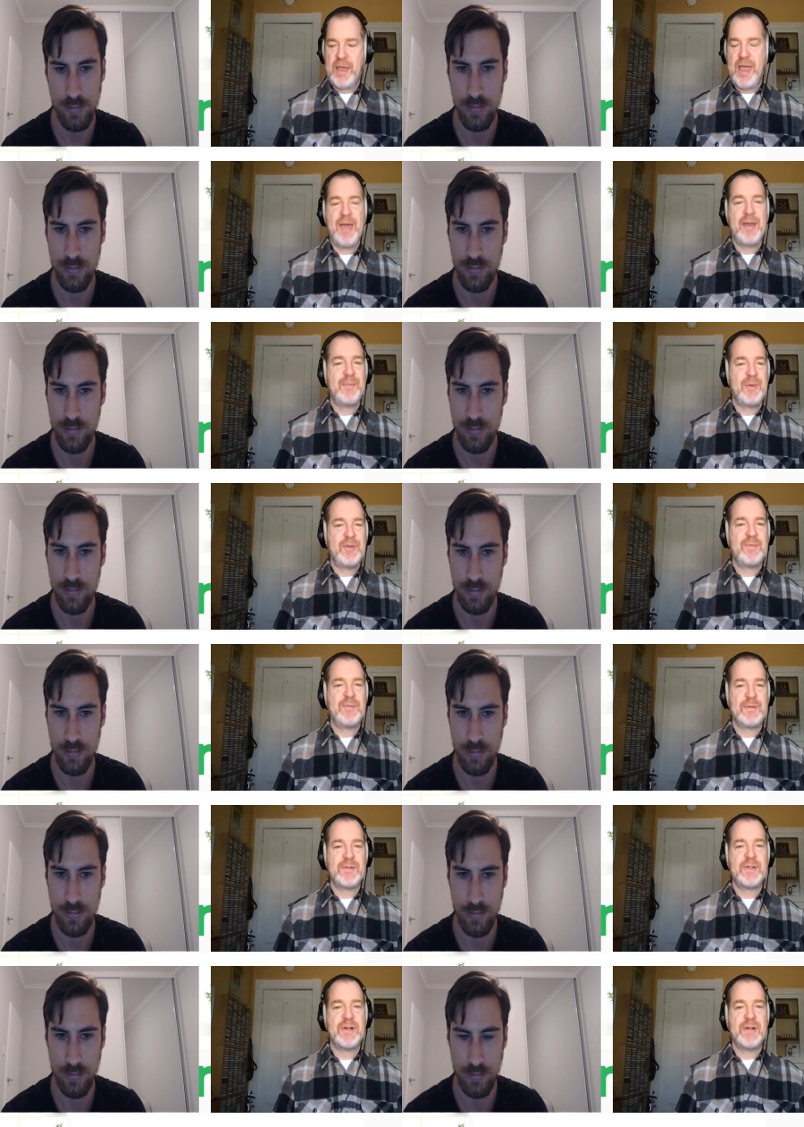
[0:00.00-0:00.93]
Speaker 1: by cannabis,
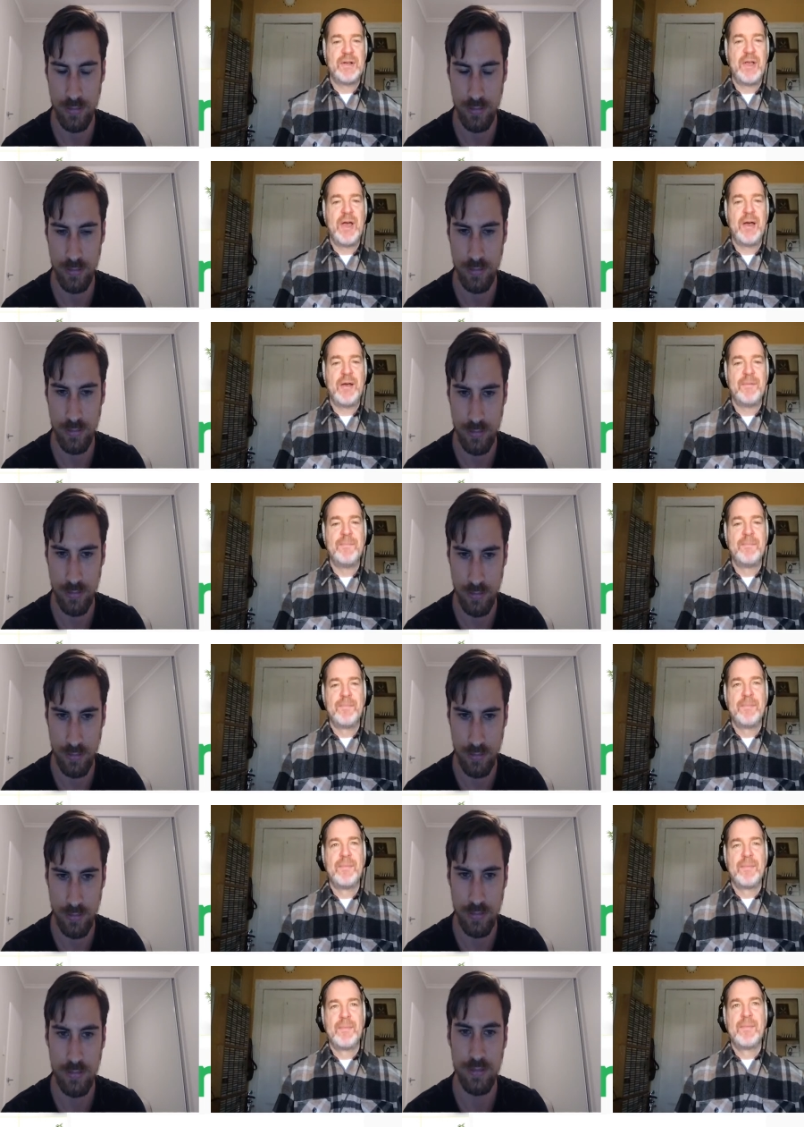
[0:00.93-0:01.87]
for sure. Yeah.
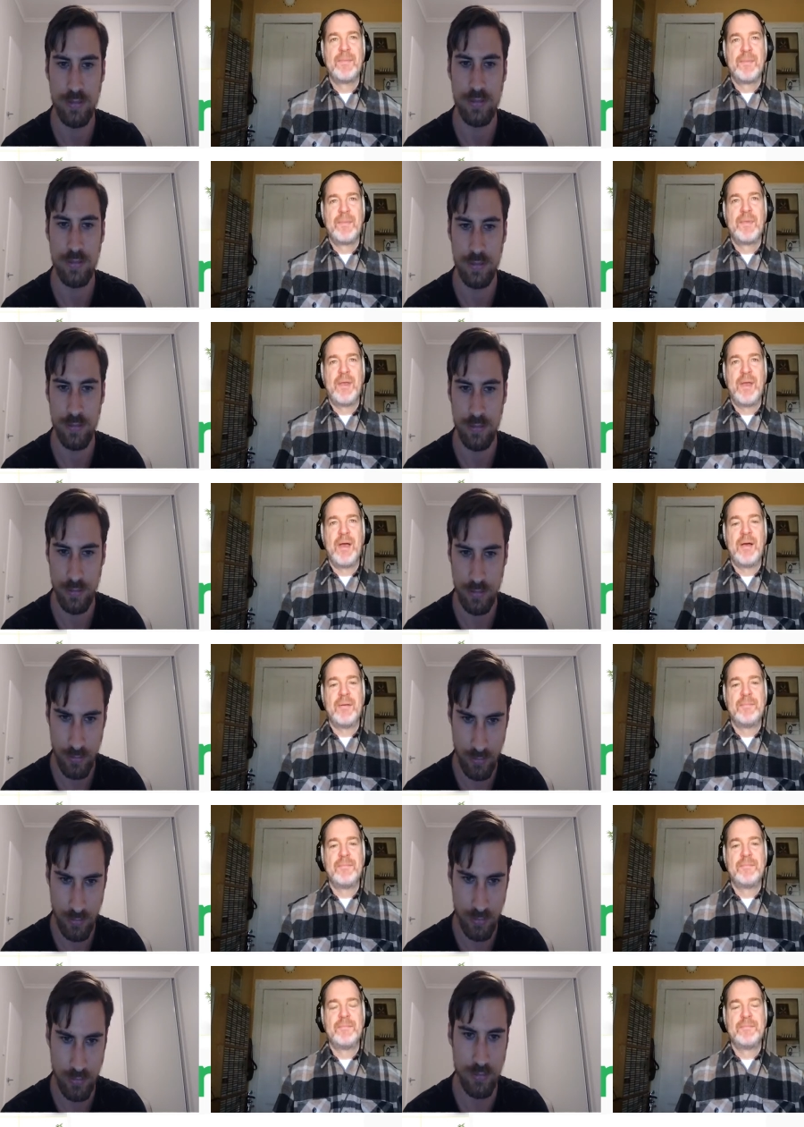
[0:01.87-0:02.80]
Yeah.
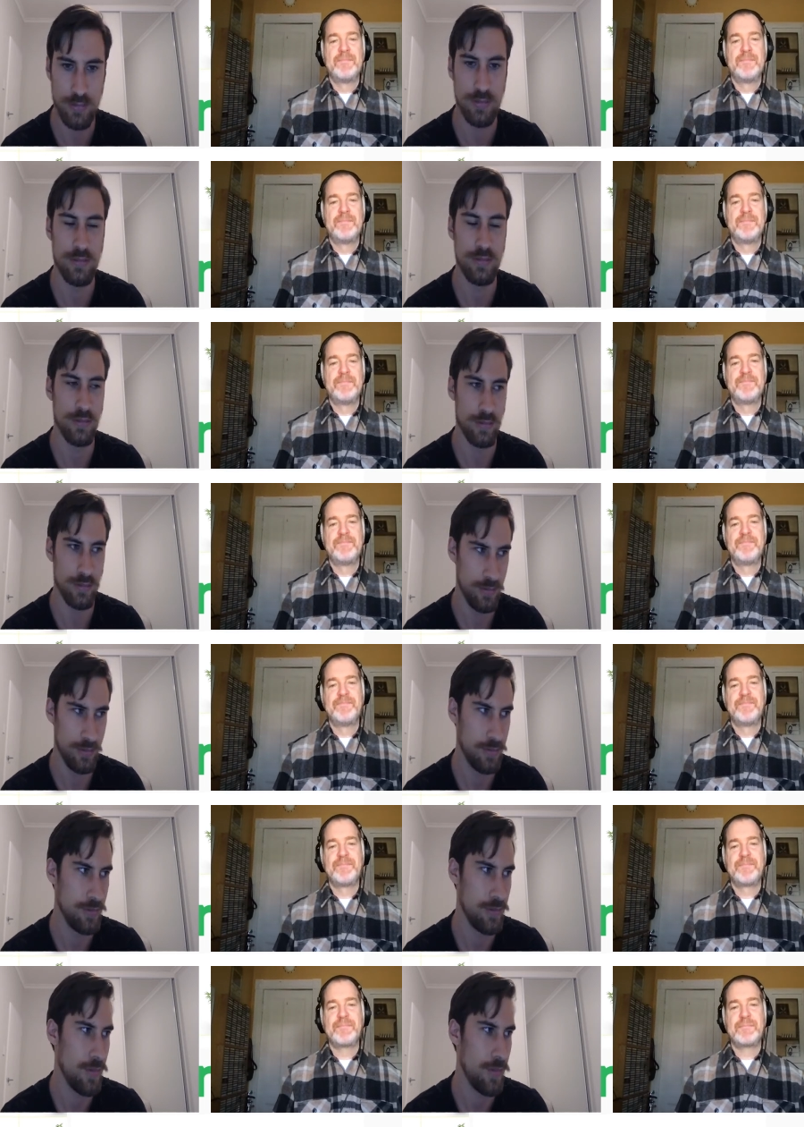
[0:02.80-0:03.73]
Speaker 2: Mm.
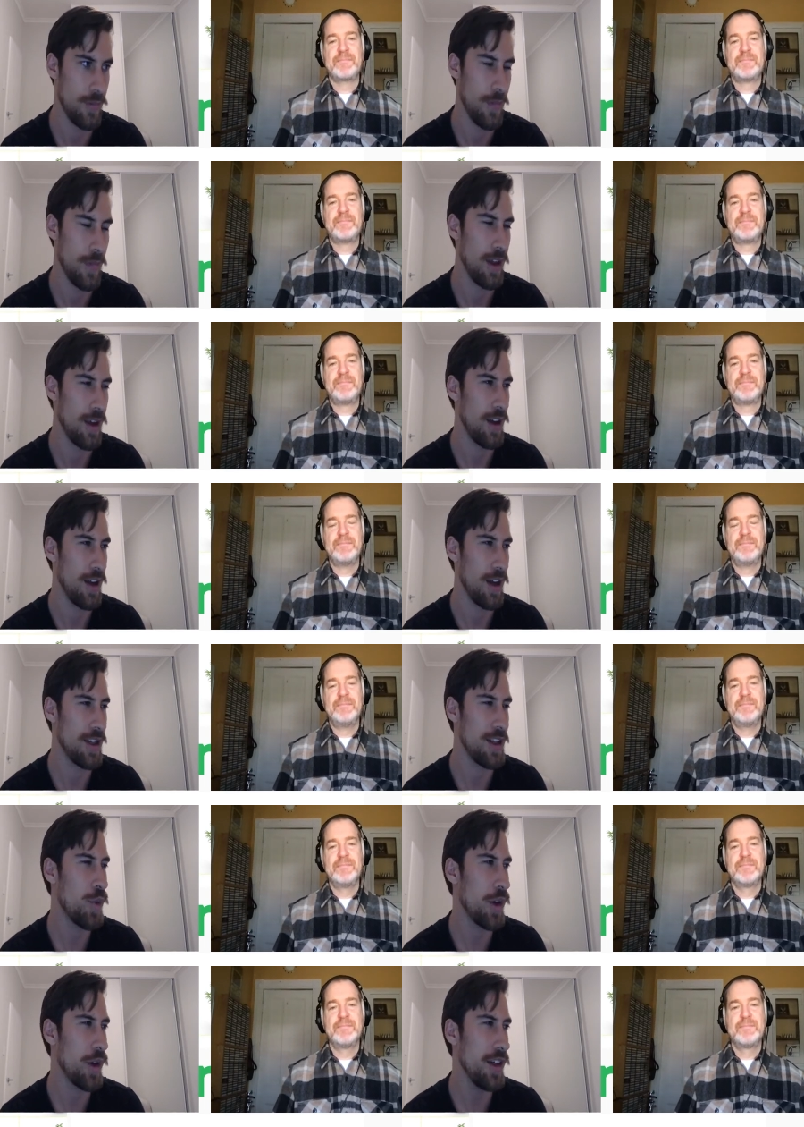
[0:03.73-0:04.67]

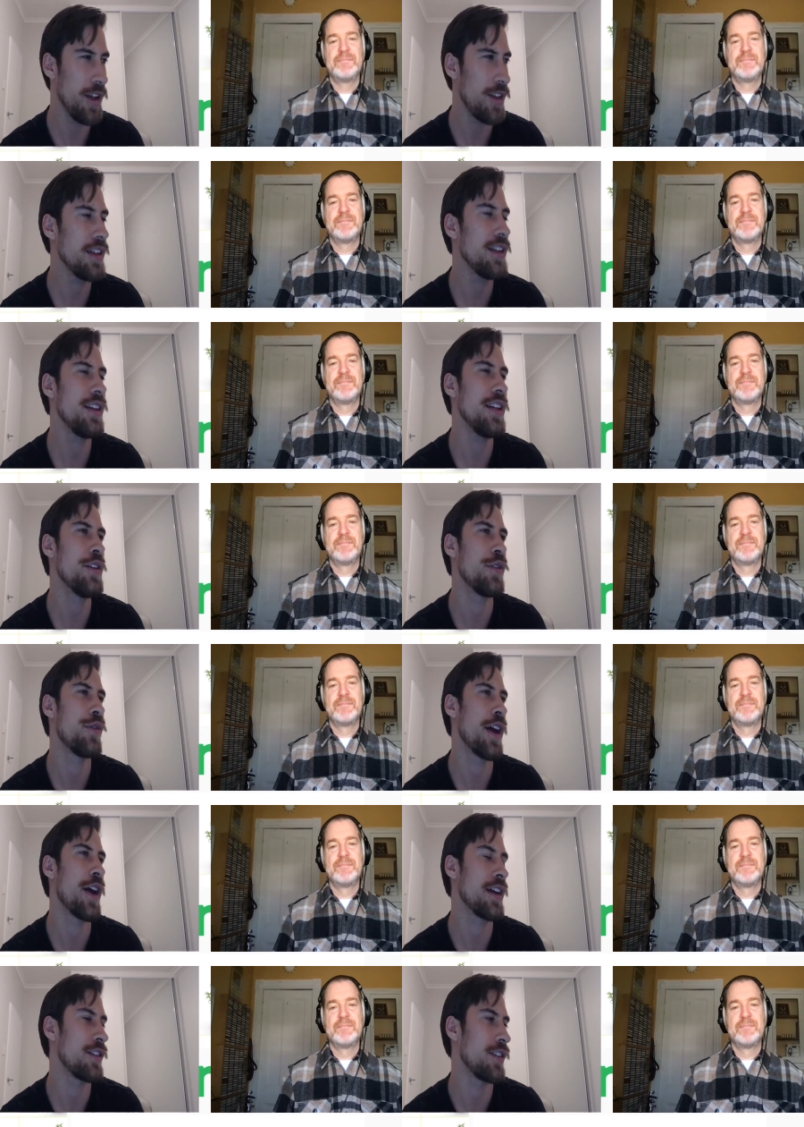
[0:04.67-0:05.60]
And then what do you think the
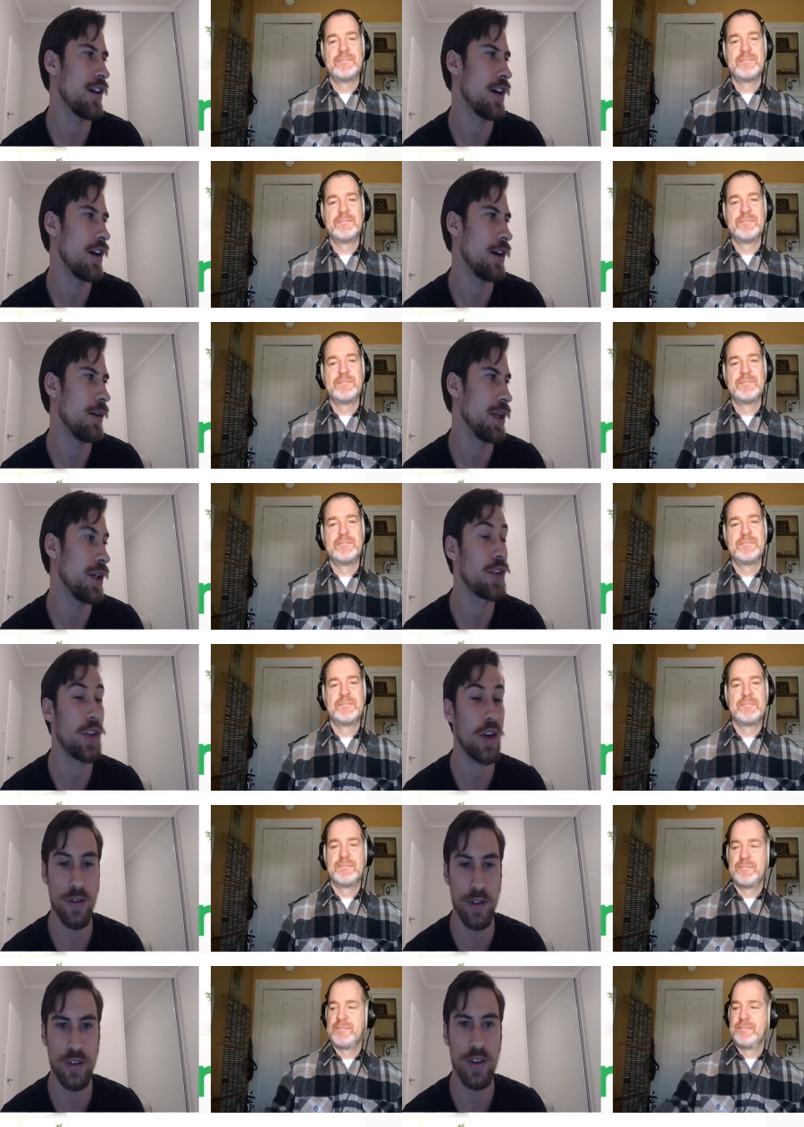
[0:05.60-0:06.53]
effects are?
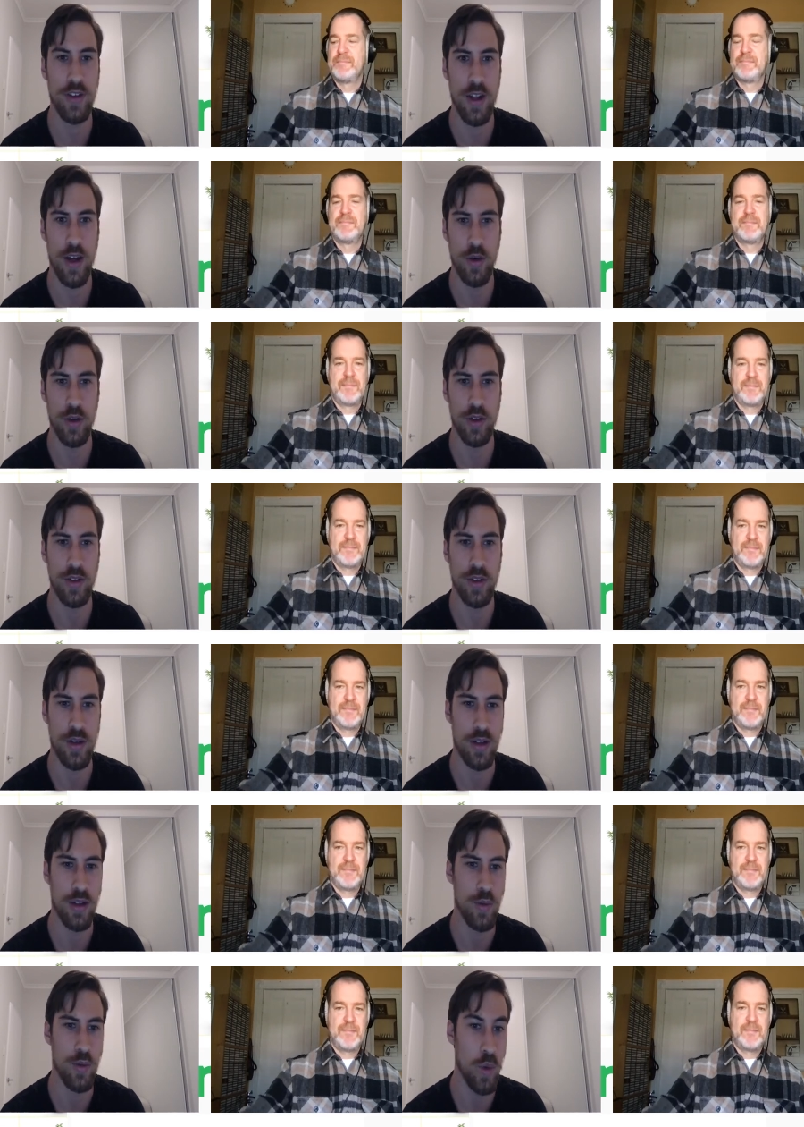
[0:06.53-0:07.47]
Because obviously there
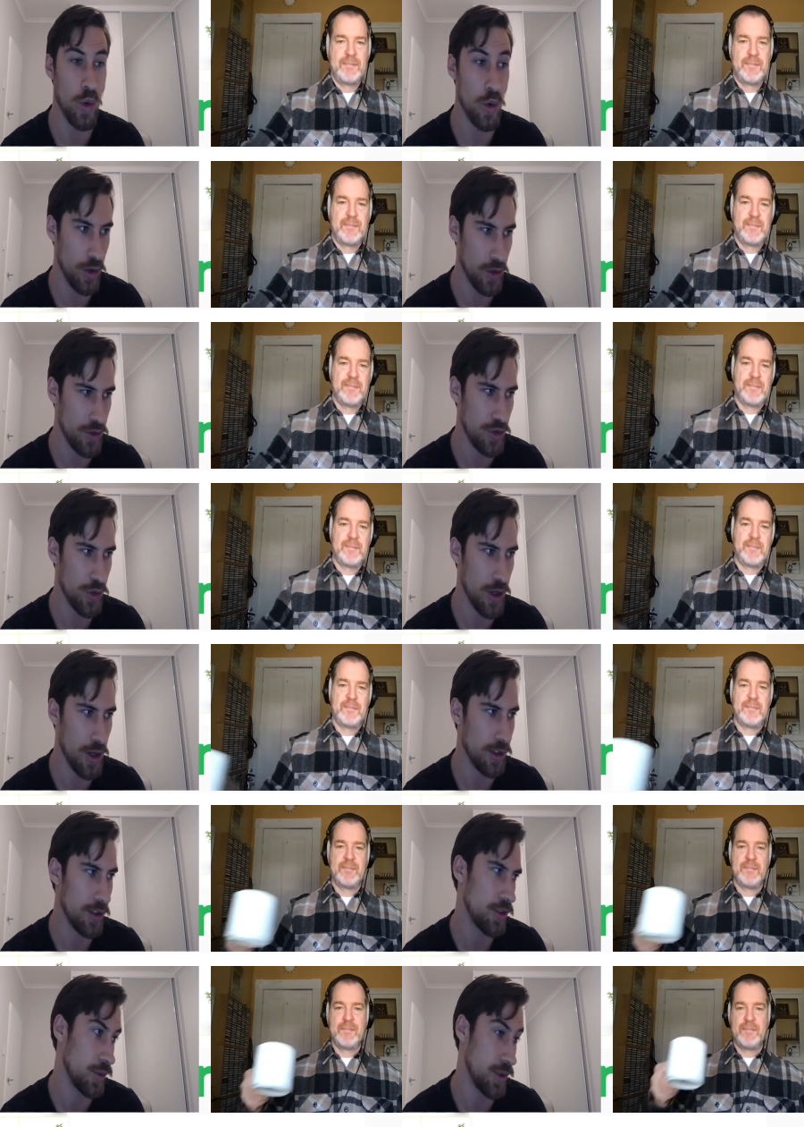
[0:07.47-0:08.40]
was the war on
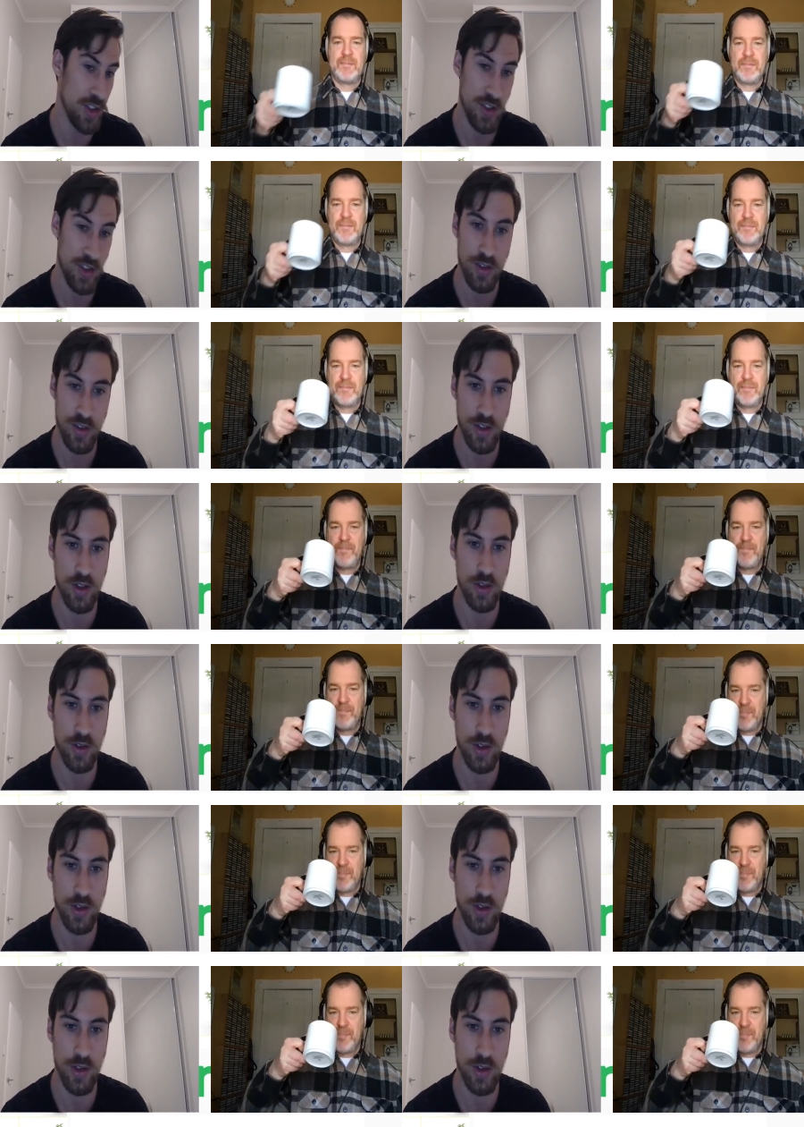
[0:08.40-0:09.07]
drugs, which